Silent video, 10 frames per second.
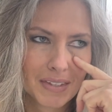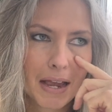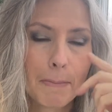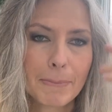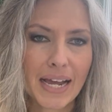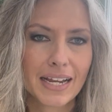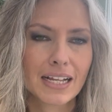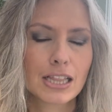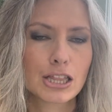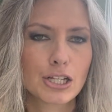my
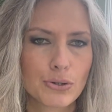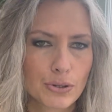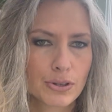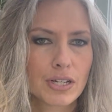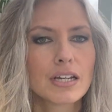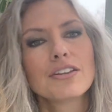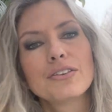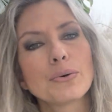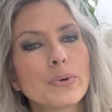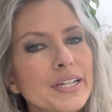clothes,
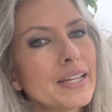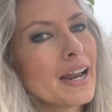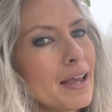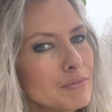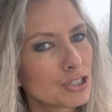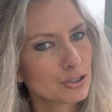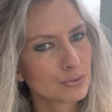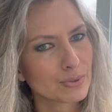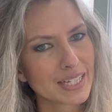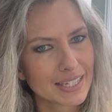the way that I'm
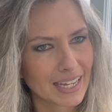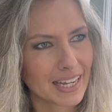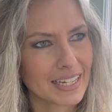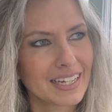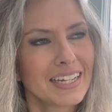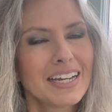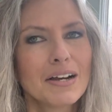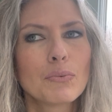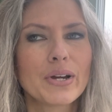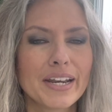dressing,
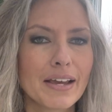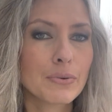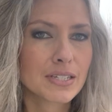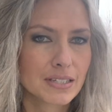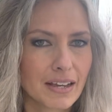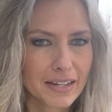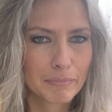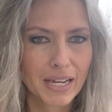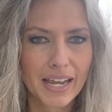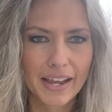when I was dyeing
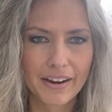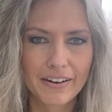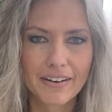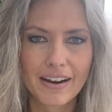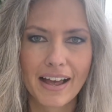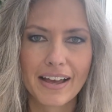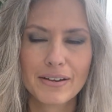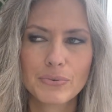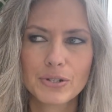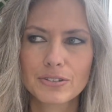my hair, I
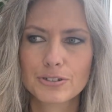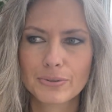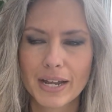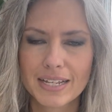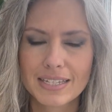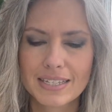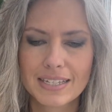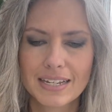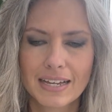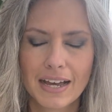would dress,
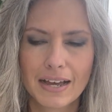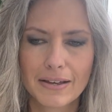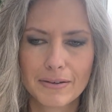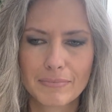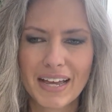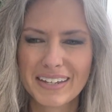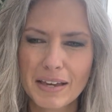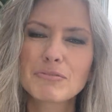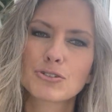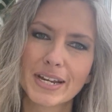I
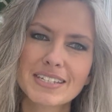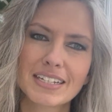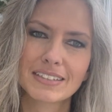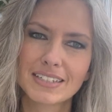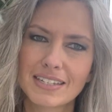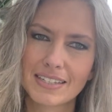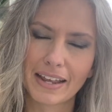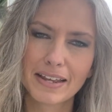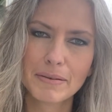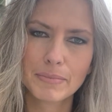kept dressing the
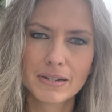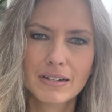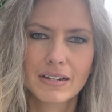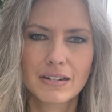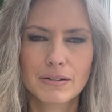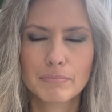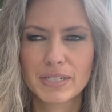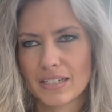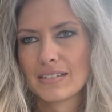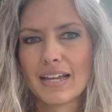same
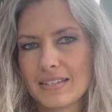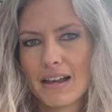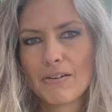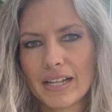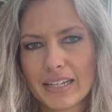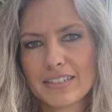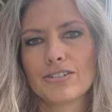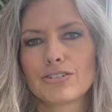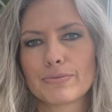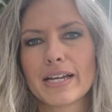because that's how I like to
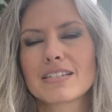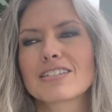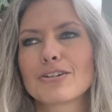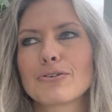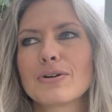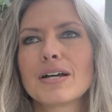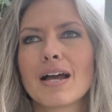dress. So